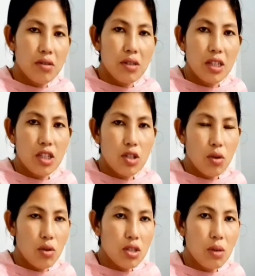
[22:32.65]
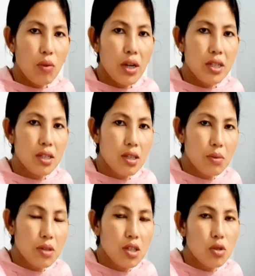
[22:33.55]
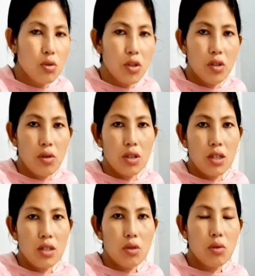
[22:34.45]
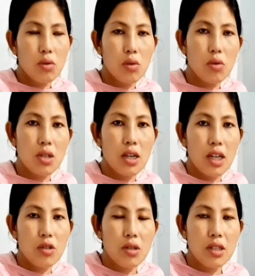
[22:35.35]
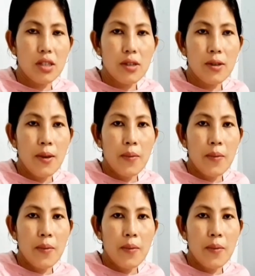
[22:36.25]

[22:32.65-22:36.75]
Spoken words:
greenish or some whitish substance going on it. So those are actually the